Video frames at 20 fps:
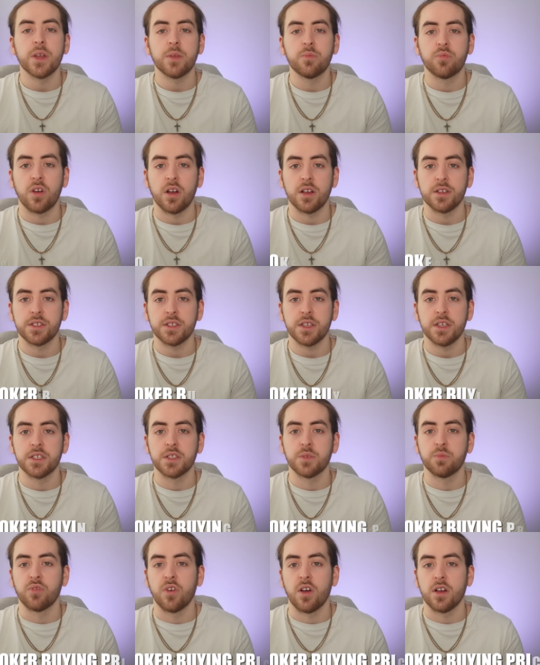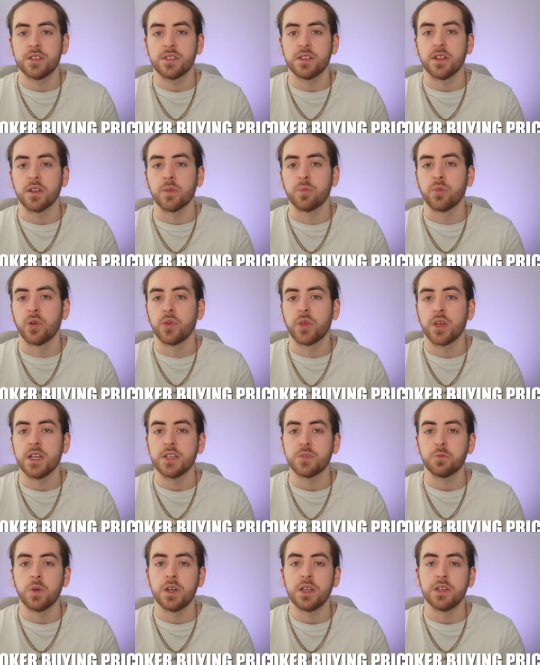bid price is the price that the broker
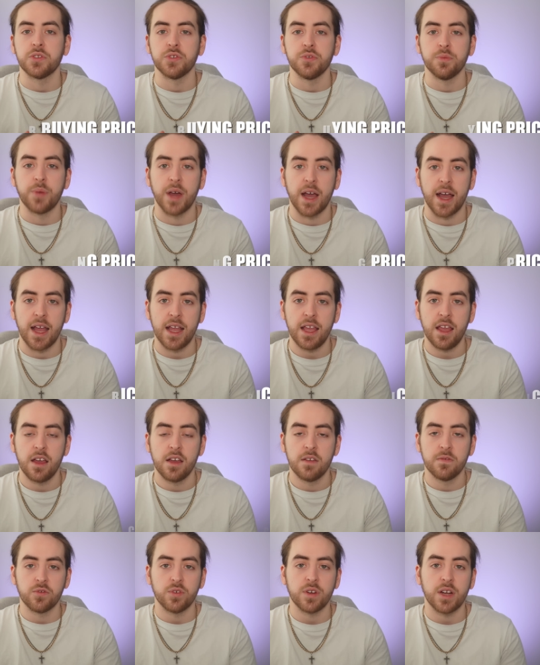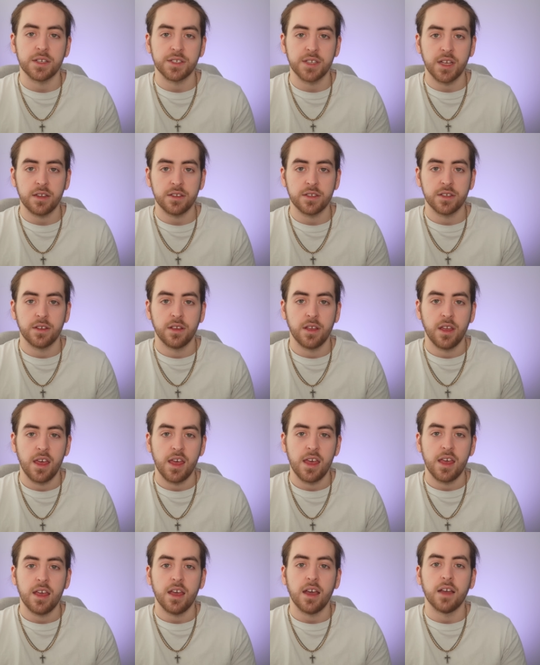is willing to pay for an asset,
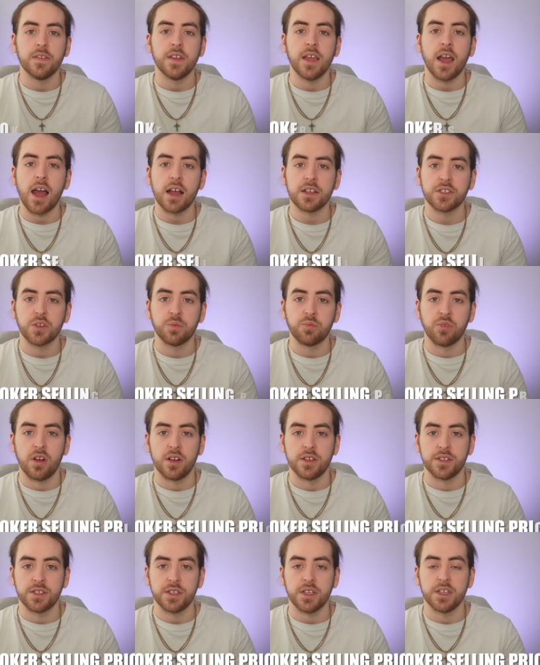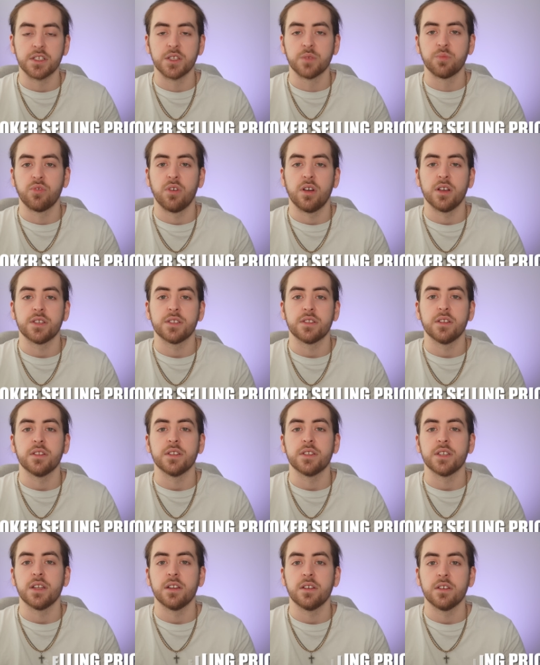and the ask price is the price that
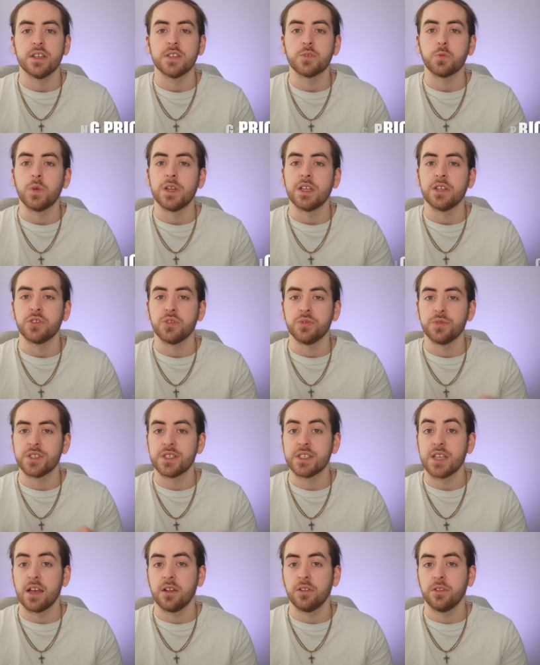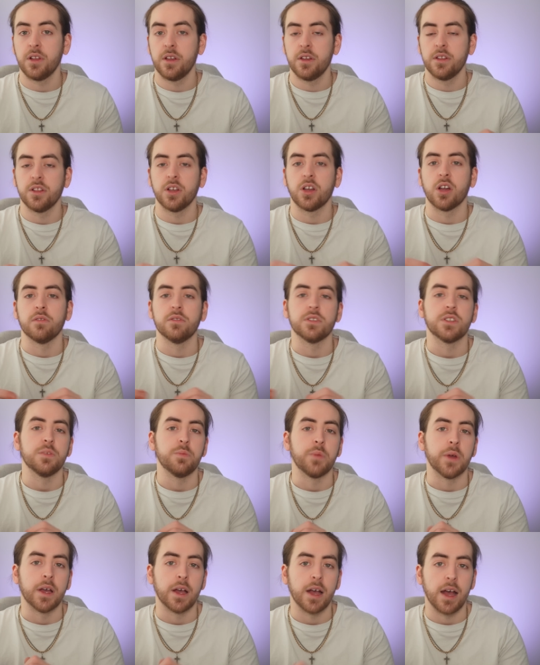the dealer is willing to sell the currency
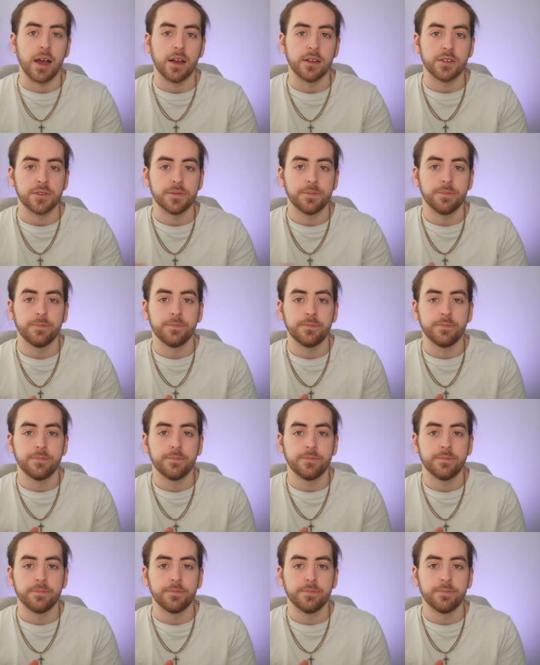pair at.